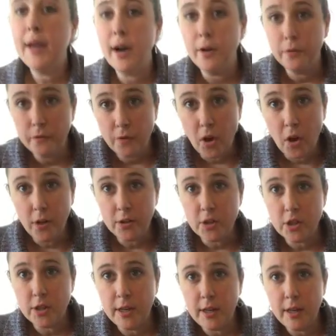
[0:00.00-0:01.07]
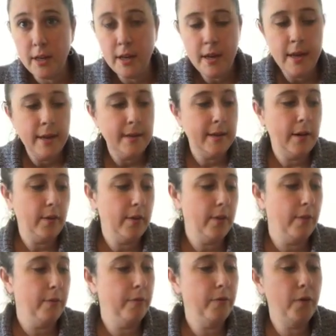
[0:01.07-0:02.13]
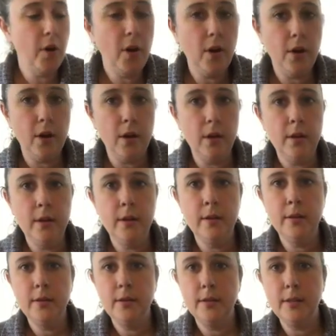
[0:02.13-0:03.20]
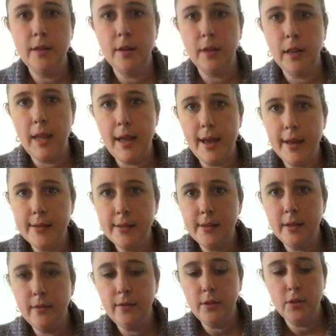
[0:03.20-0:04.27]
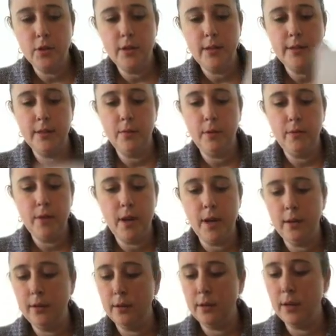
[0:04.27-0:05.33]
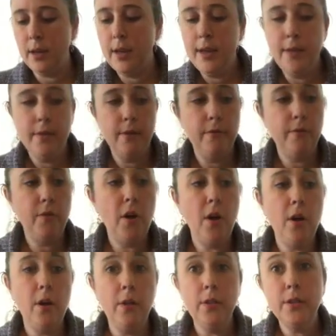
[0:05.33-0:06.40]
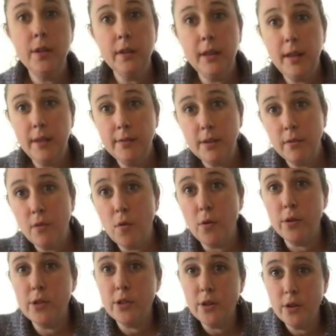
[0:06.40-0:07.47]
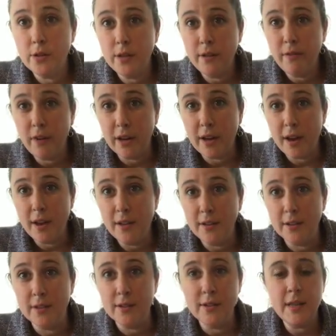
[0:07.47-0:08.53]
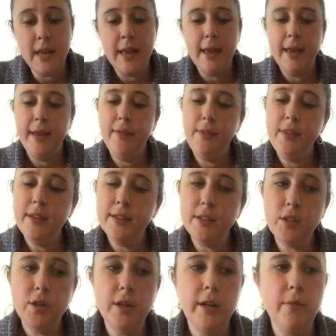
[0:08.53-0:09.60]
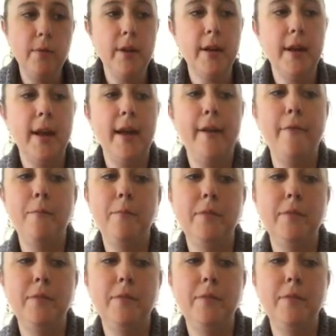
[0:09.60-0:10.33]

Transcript: our fall tree. Now in the fall, this is our last of the trees that we've colored. The fall, the leaves of course turn different colors. And this tree, we're gonna have